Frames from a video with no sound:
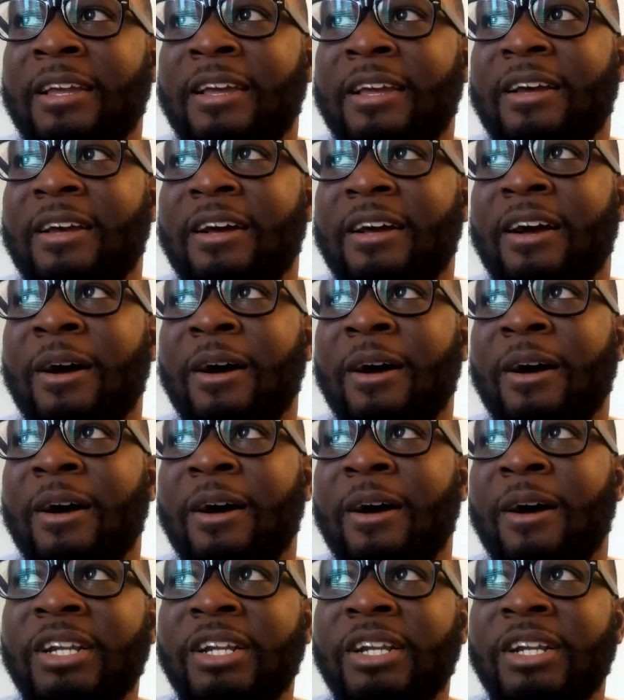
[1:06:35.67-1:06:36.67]

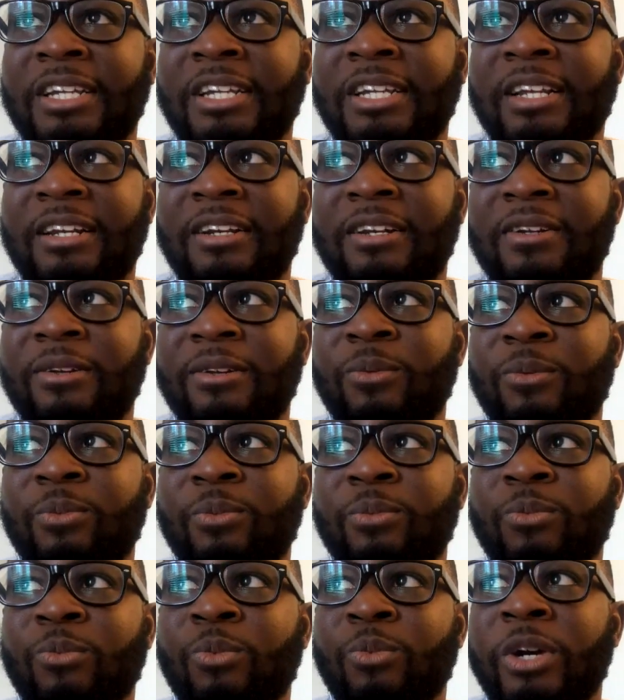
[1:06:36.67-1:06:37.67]
Bridget,
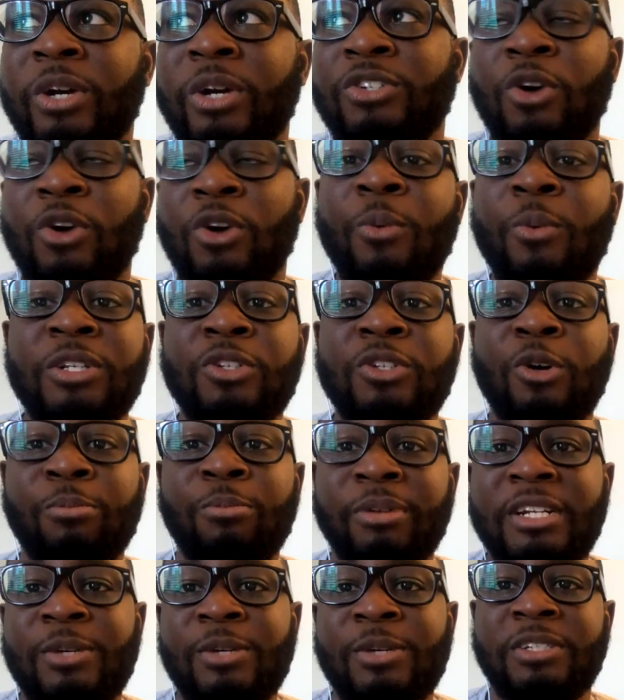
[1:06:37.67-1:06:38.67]
which all we saw Bridget was
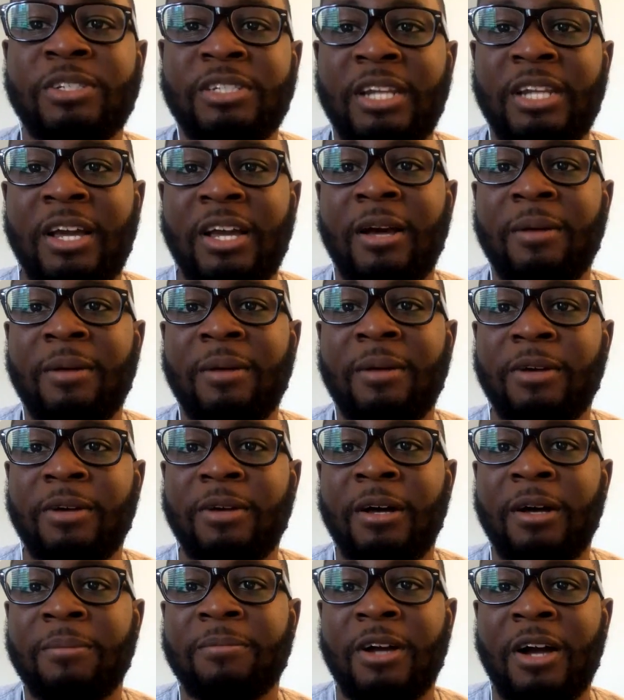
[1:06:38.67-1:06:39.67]
dig up
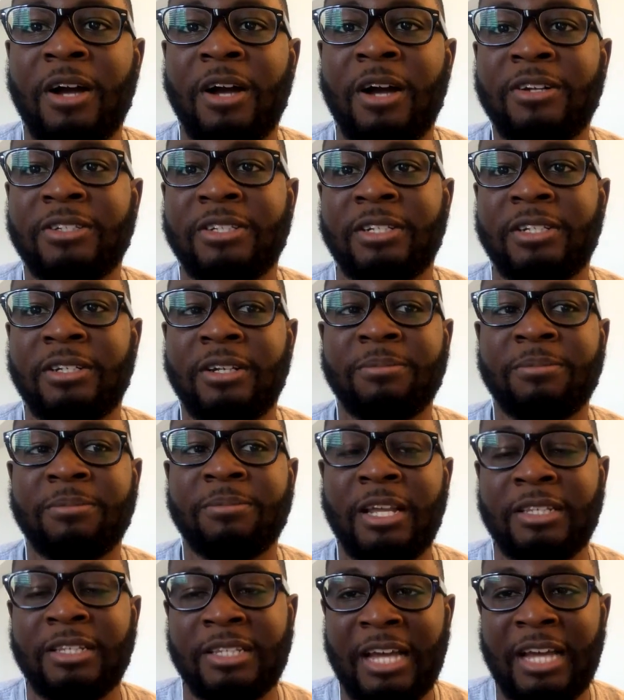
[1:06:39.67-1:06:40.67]
Connors and tie
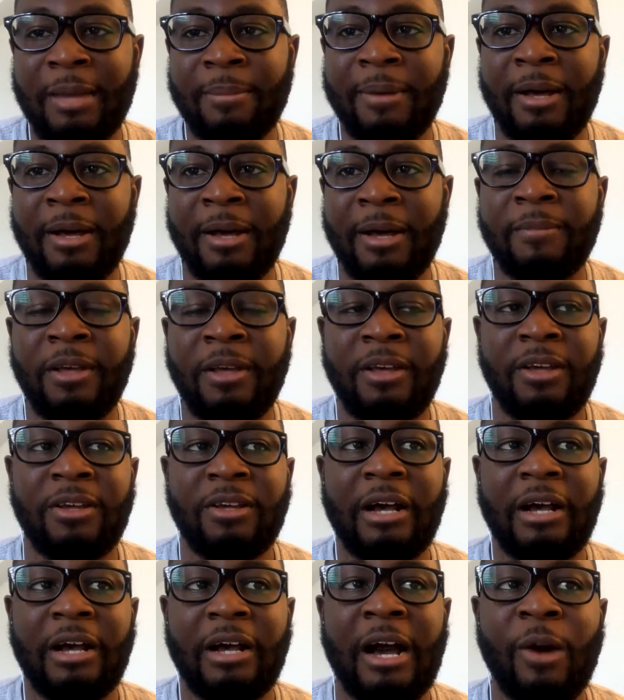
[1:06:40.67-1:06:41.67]
him up. I
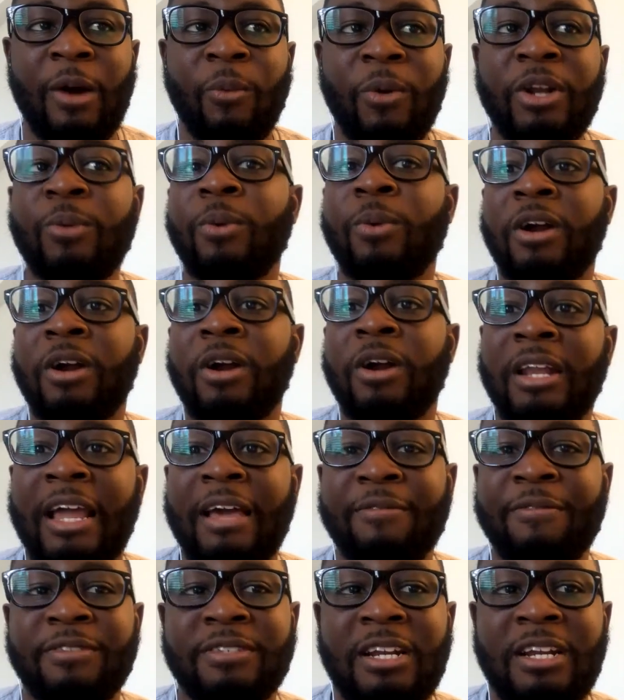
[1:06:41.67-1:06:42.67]
wonder what her life is gonna
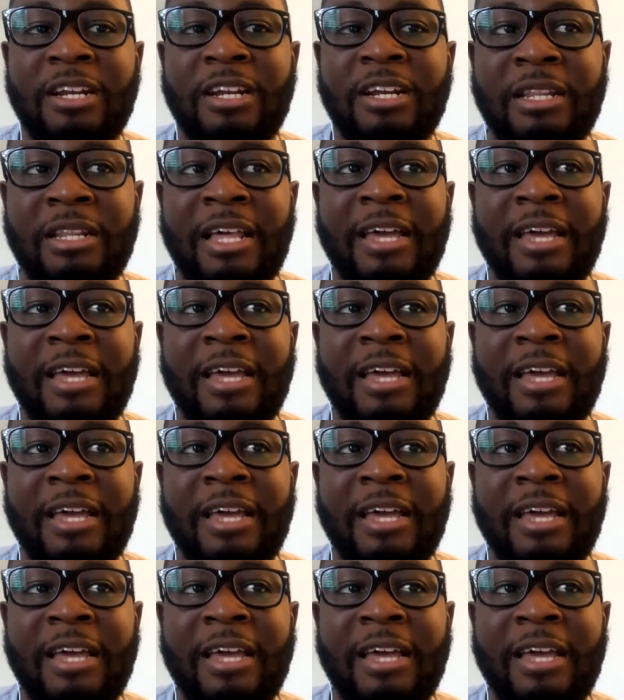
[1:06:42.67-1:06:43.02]
be like.